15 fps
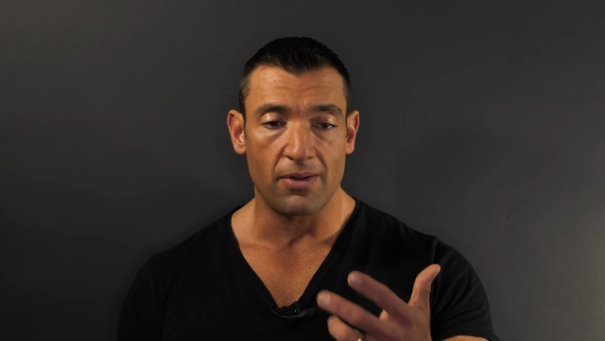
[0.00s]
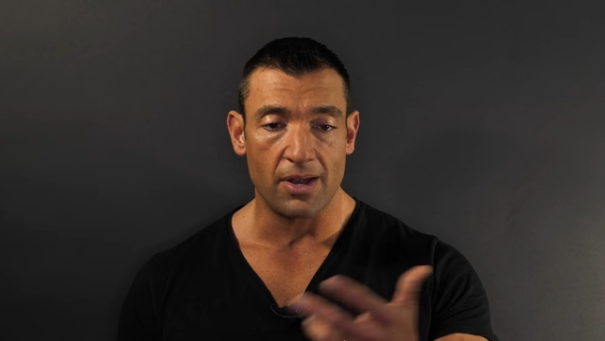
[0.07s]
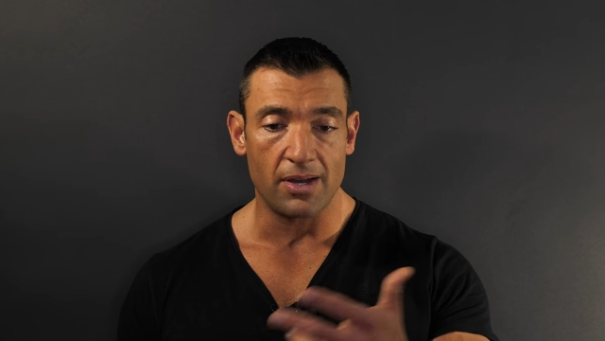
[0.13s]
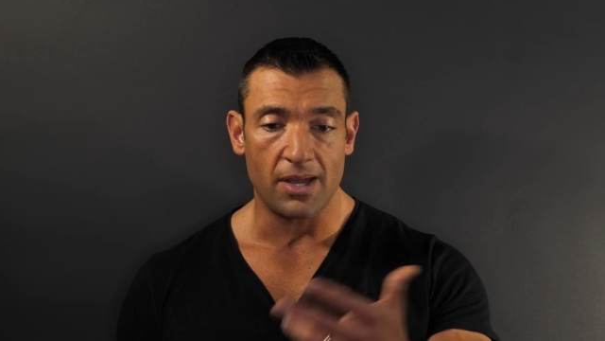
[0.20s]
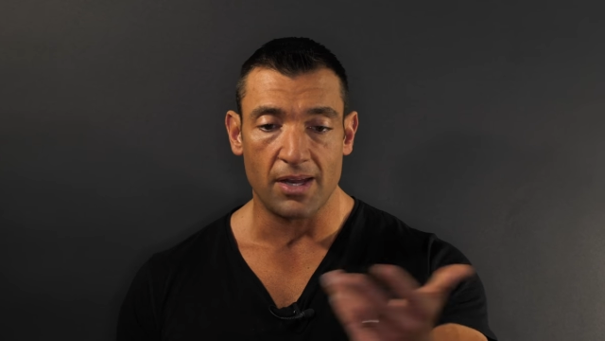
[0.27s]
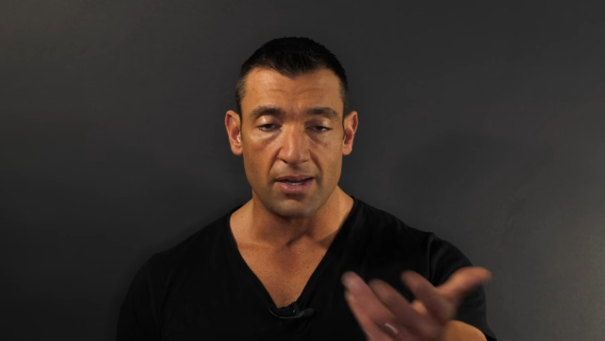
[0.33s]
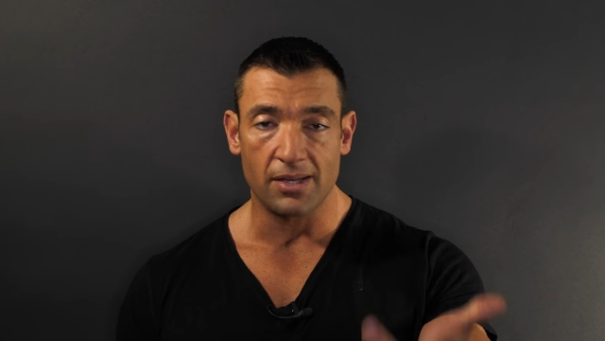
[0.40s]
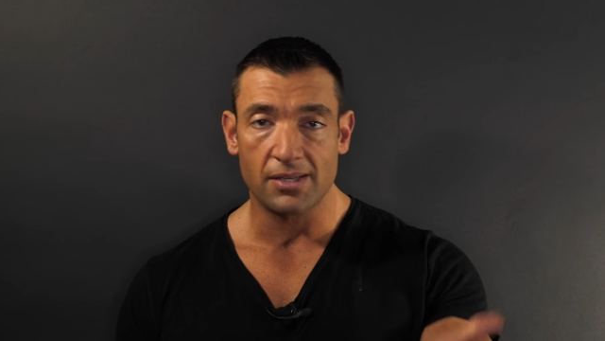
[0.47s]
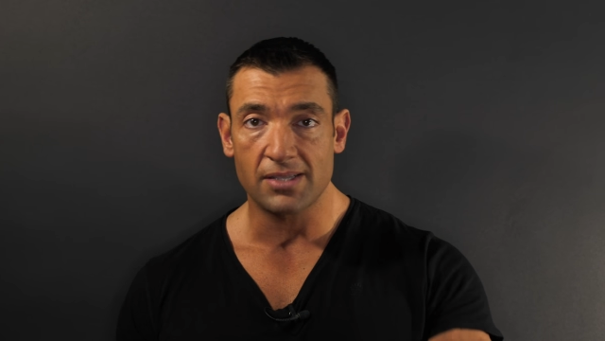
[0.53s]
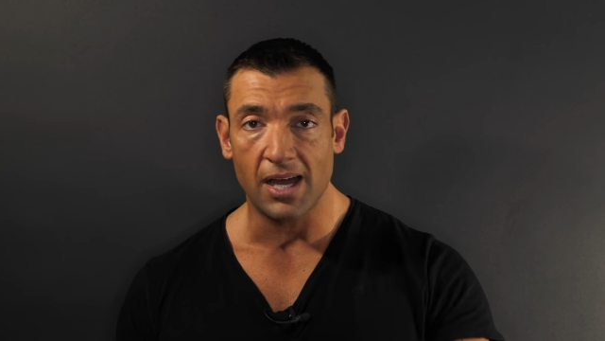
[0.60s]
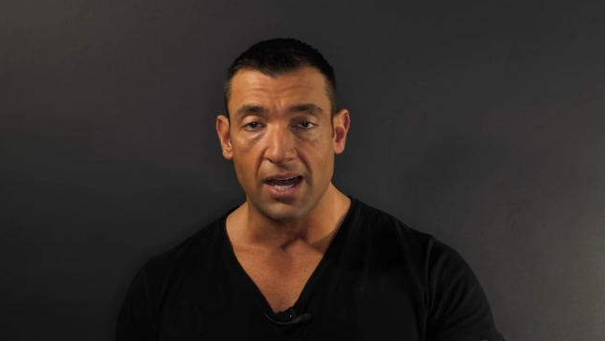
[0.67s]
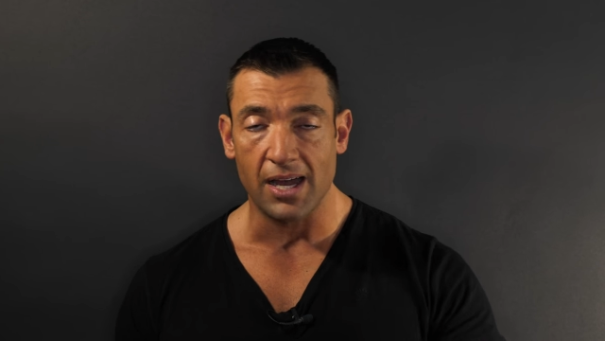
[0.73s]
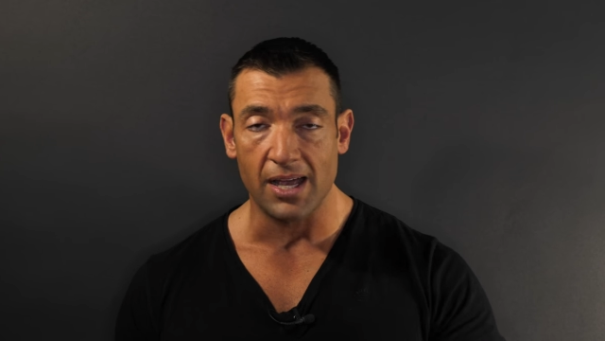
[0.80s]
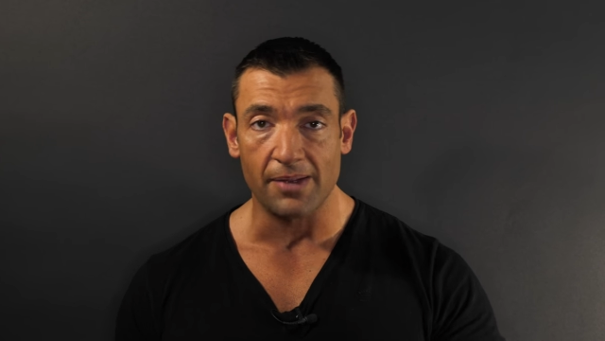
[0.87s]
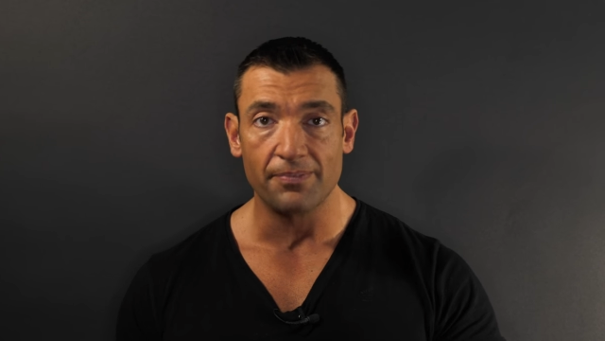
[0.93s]
and, and, and
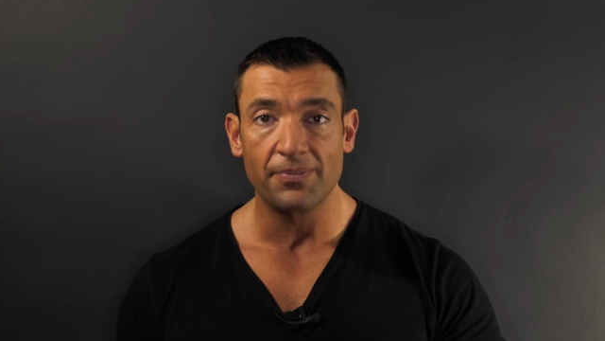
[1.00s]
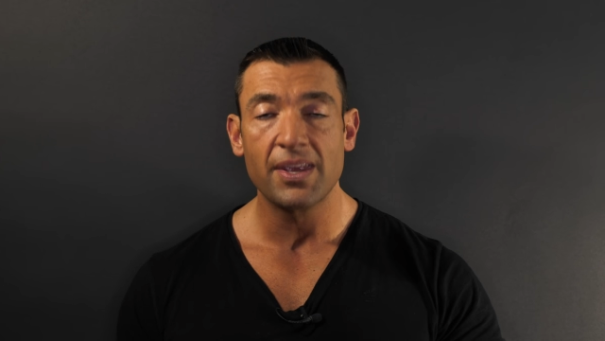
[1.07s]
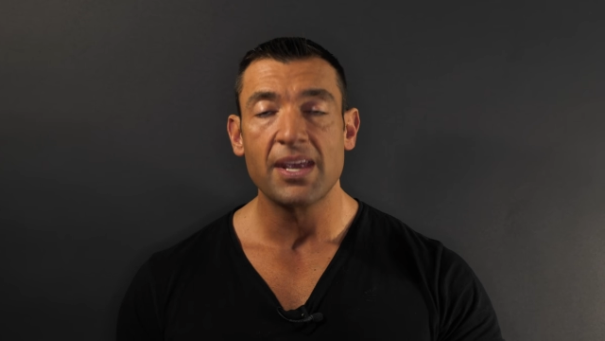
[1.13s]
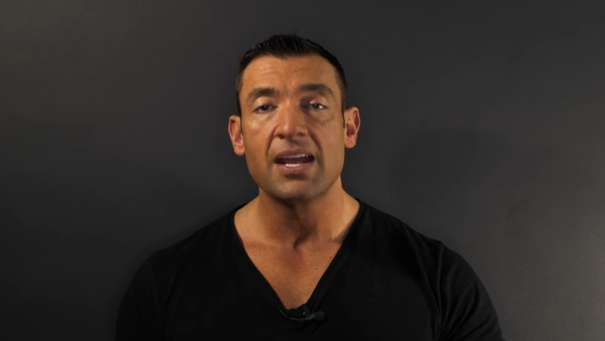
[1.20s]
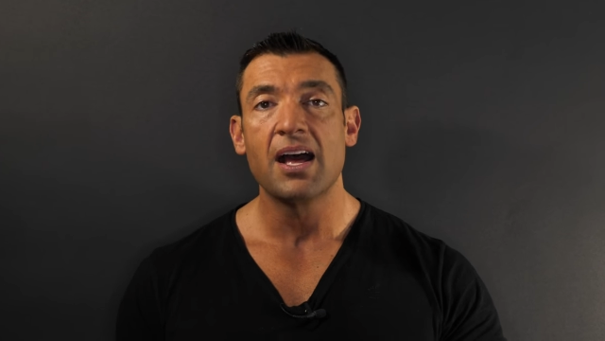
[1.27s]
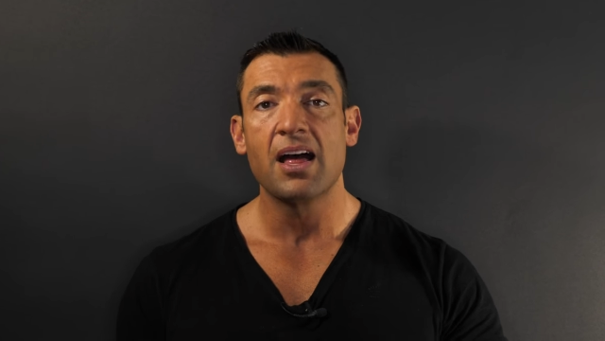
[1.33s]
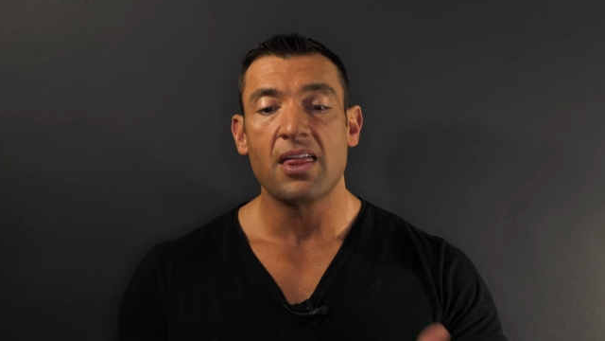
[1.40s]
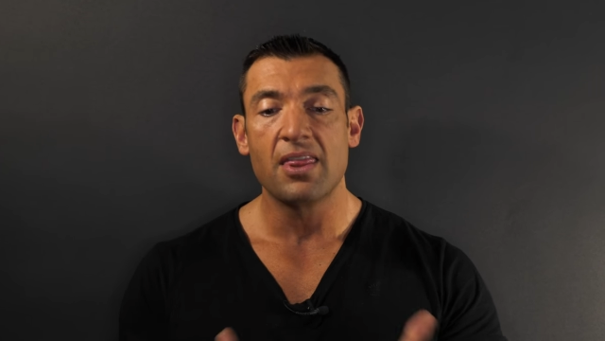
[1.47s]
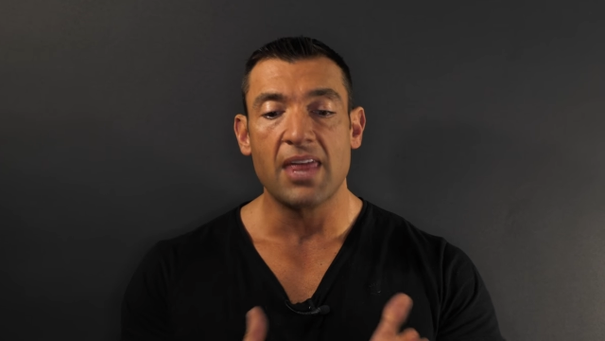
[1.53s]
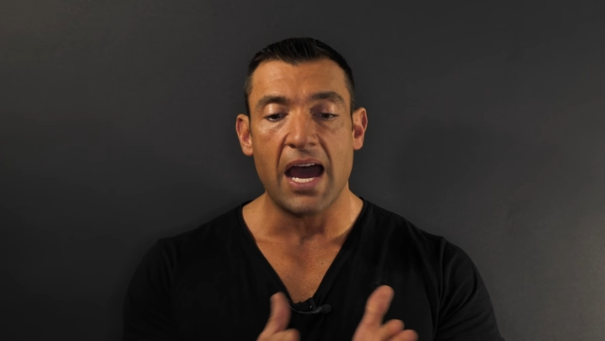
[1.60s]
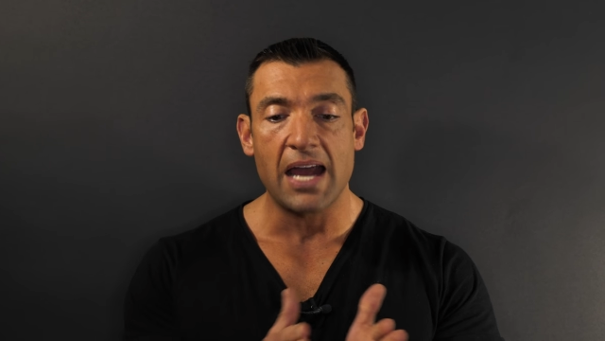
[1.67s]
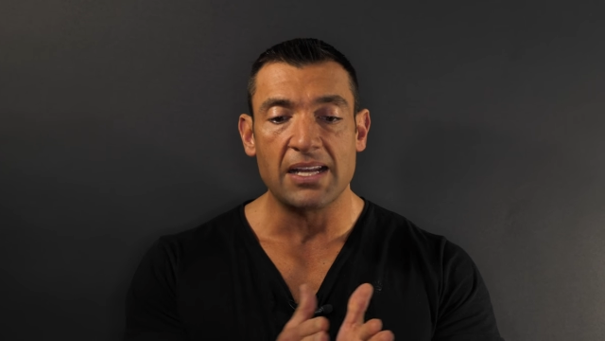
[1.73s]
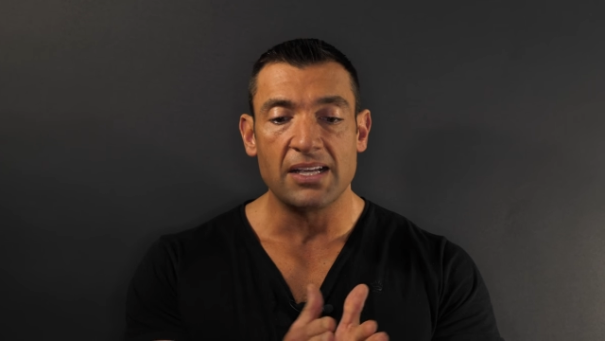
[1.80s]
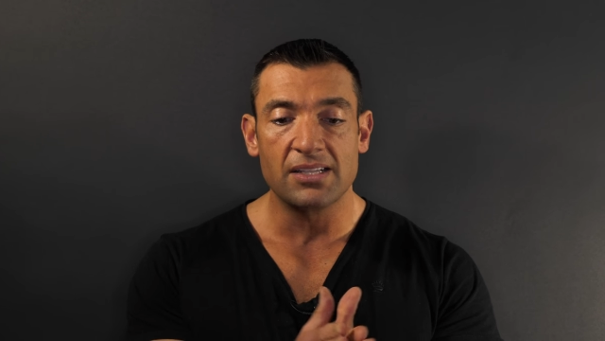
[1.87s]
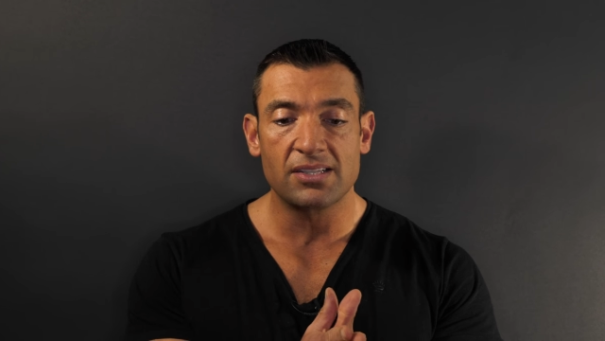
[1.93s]
time,
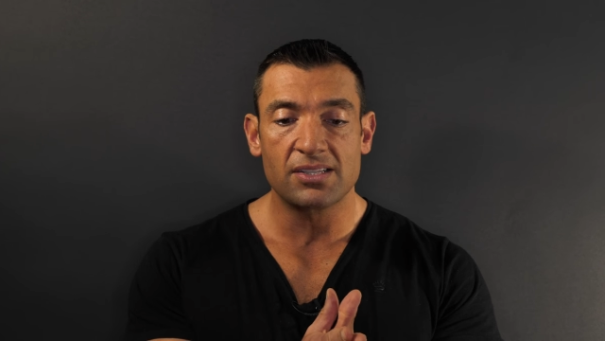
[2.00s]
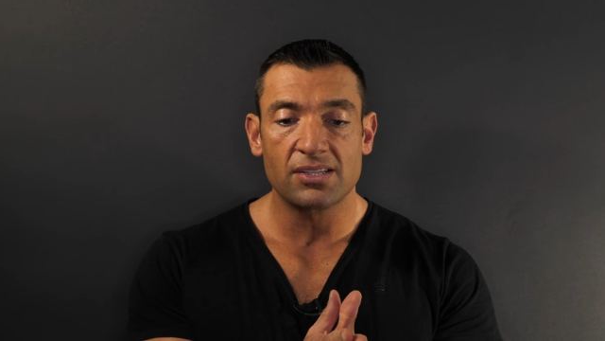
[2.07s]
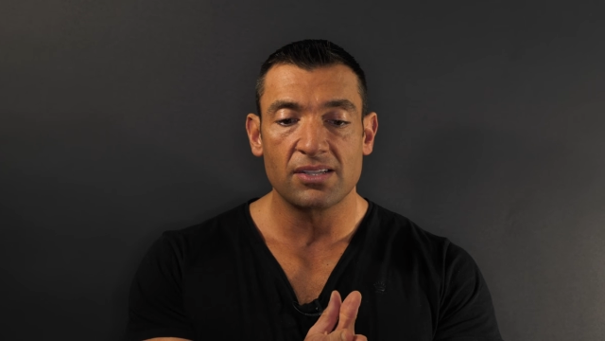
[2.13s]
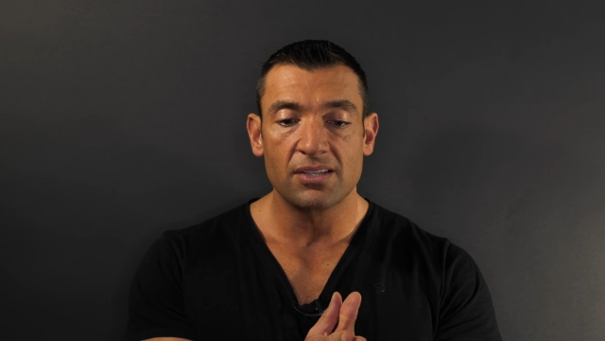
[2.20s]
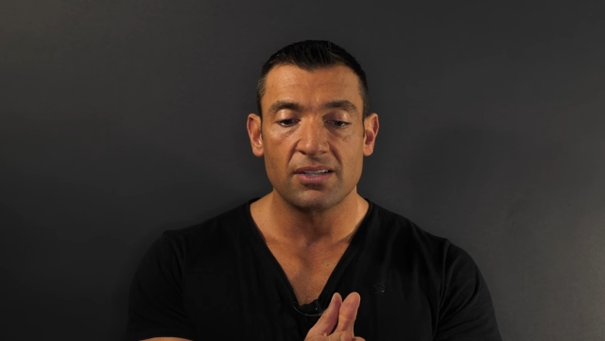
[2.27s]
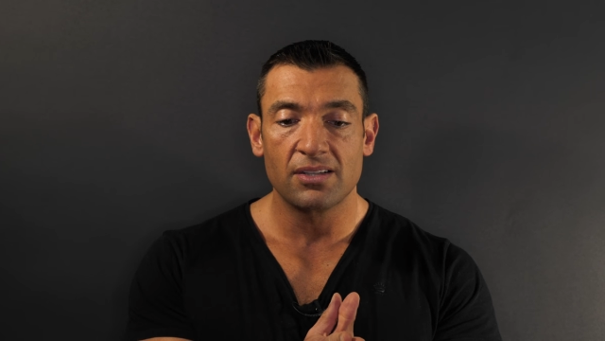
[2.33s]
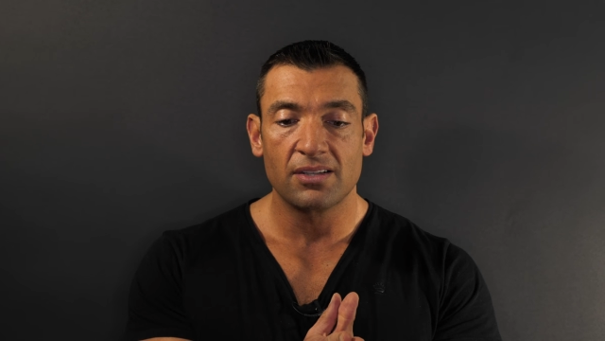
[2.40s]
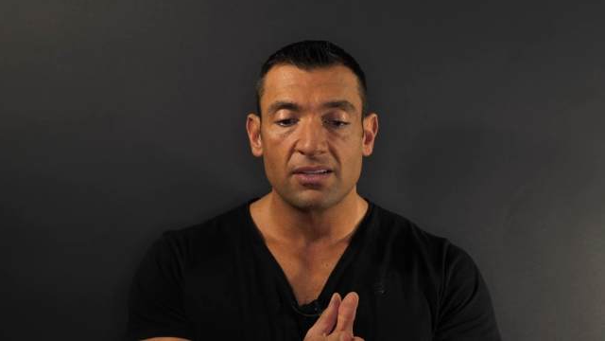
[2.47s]
that is